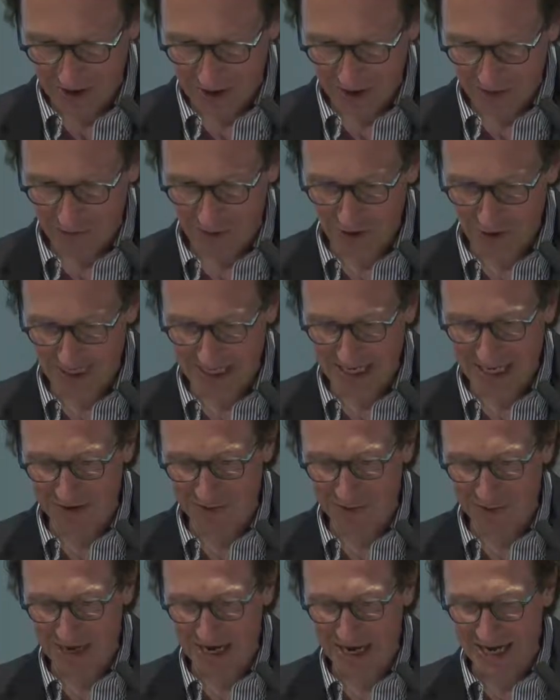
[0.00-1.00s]
Firstly, I
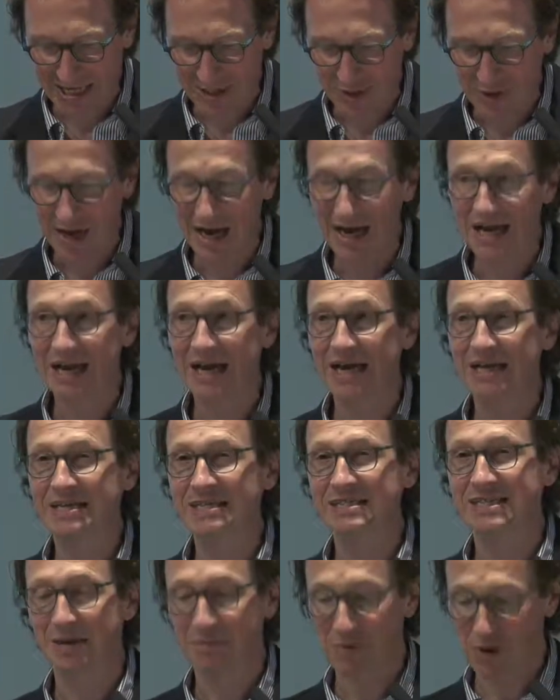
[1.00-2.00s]
would like to highlight
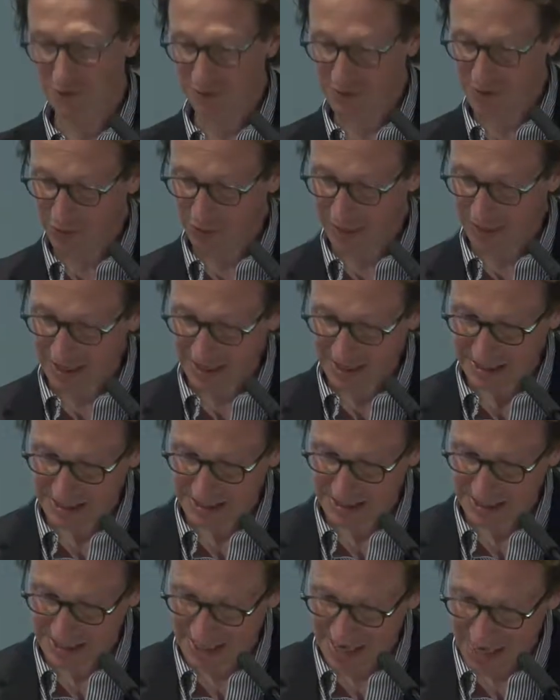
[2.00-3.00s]
some of the
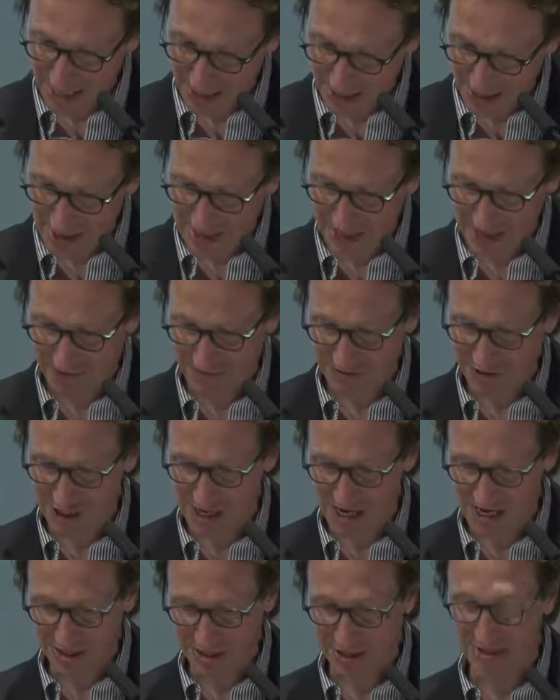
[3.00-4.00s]
things that I think have
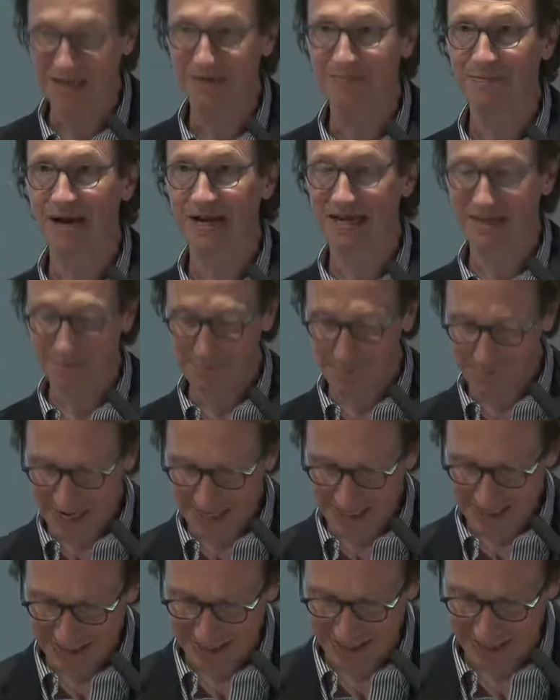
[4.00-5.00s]
changed in my
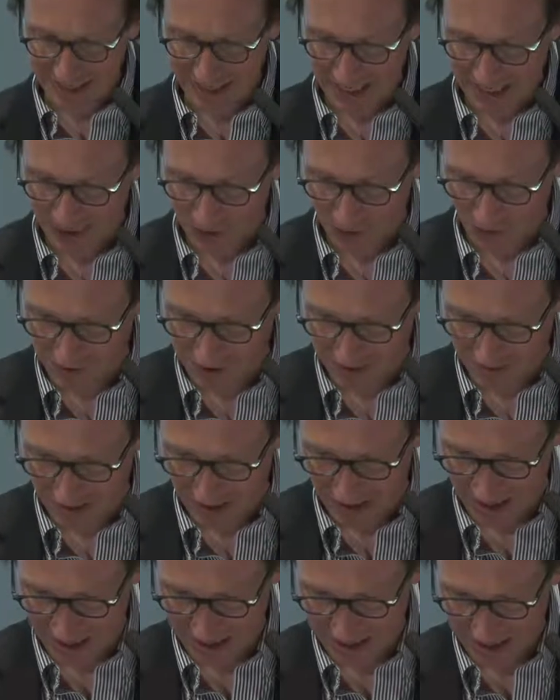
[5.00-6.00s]
métier over the
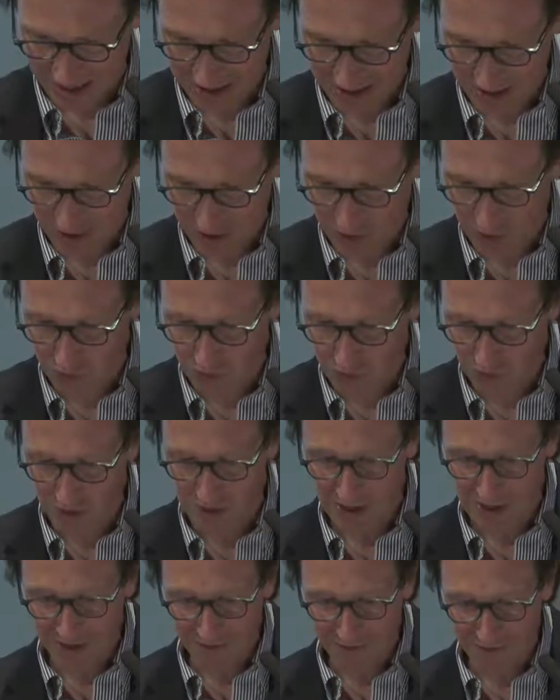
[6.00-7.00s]
past 2
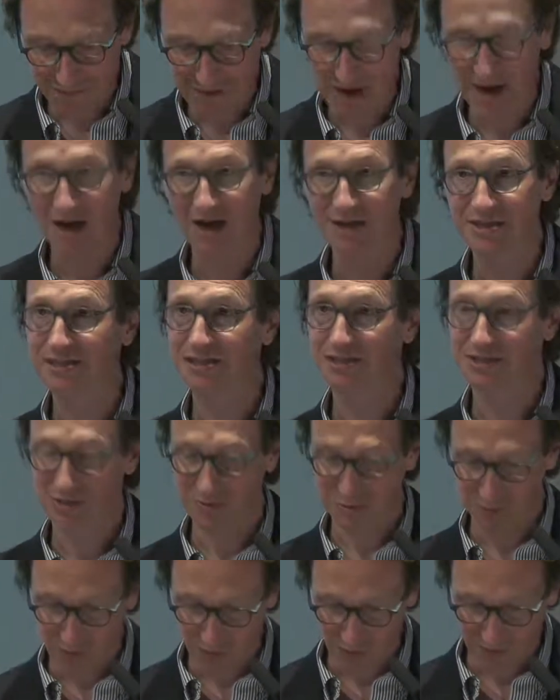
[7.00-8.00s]

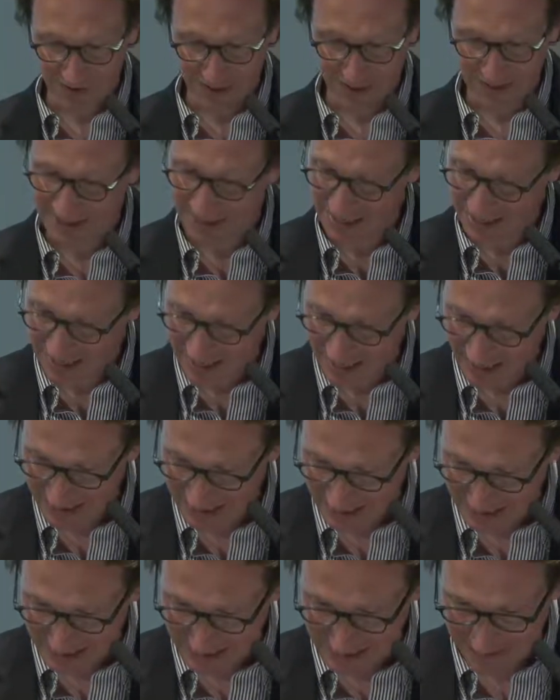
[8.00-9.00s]
fast-moving
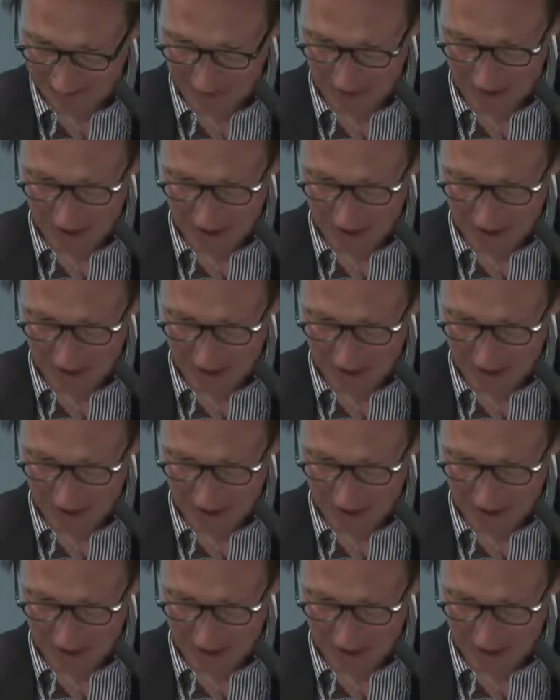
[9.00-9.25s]
decades.